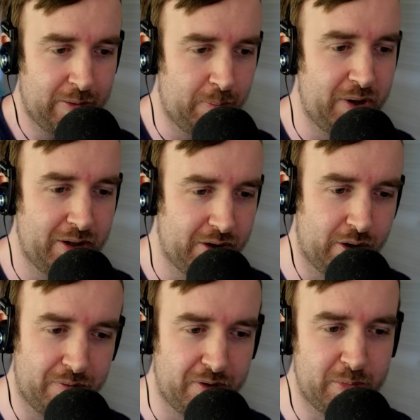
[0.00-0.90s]
build
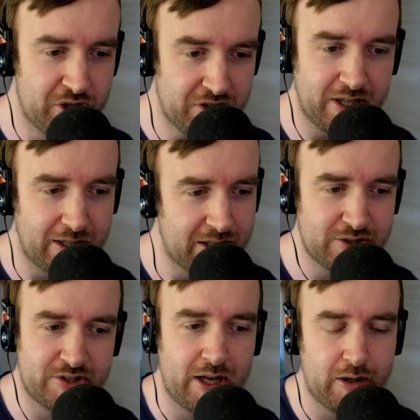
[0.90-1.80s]
of the machine
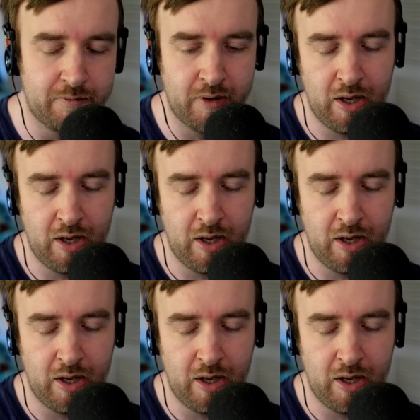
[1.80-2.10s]
itself.